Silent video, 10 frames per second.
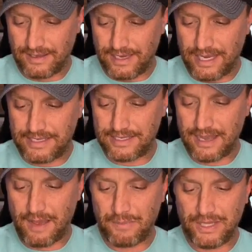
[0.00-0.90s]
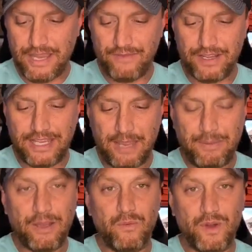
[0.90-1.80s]
He did not believe in
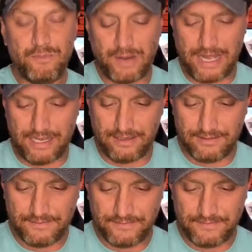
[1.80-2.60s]
keeping a wood pile,